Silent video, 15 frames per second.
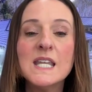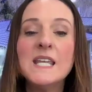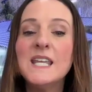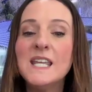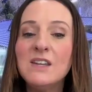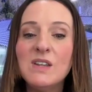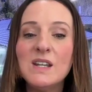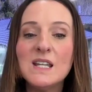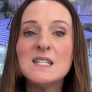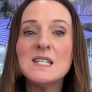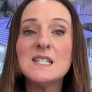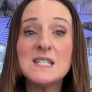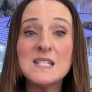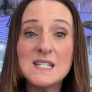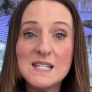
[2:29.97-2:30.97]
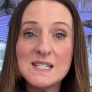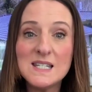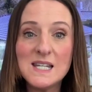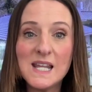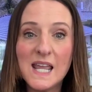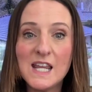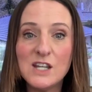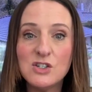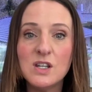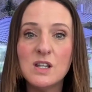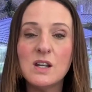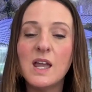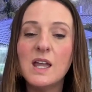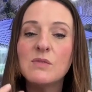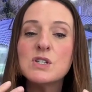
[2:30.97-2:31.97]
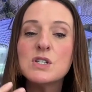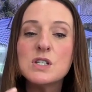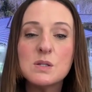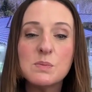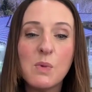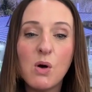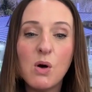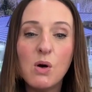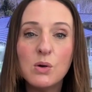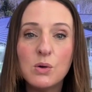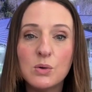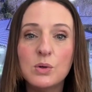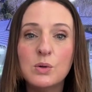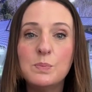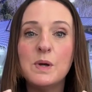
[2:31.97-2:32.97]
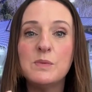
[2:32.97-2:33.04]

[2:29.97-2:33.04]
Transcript: Even as a seasoned agent, I have a small group